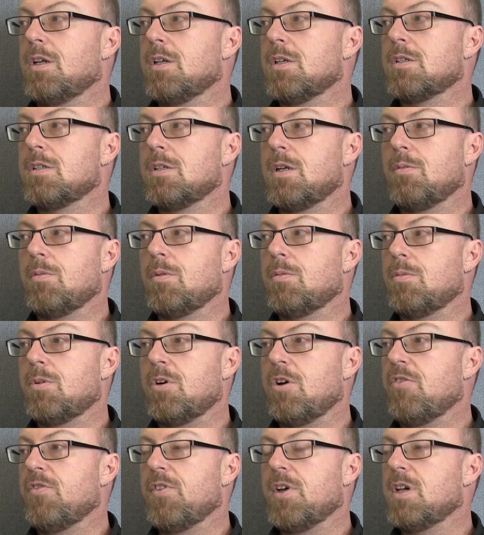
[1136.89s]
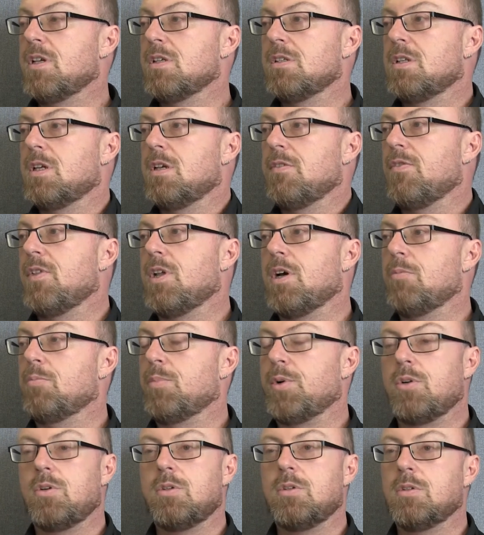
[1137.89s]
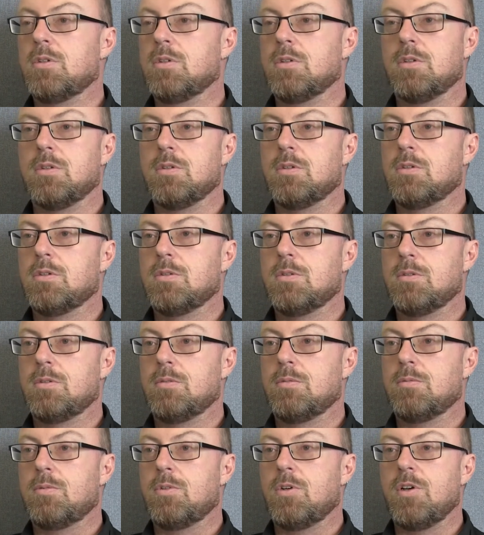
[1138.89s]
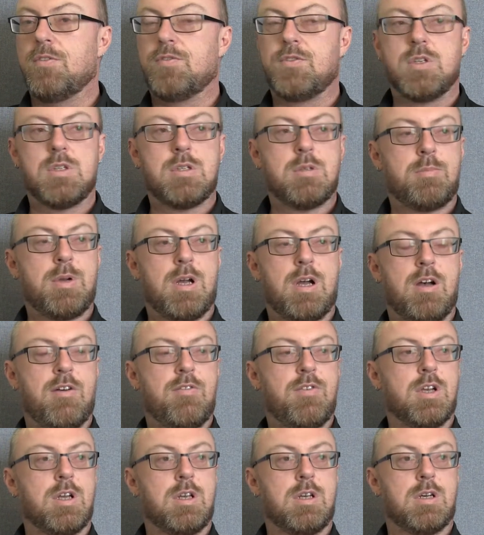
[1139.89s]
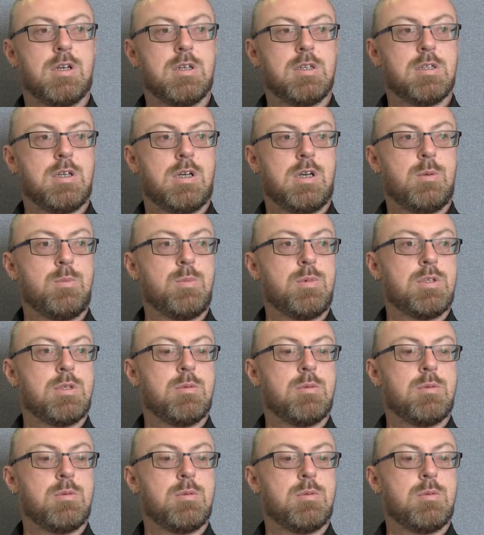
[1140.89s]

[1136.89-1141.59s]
It's like, well, what if that isn't even that important? What if just about having a nice time with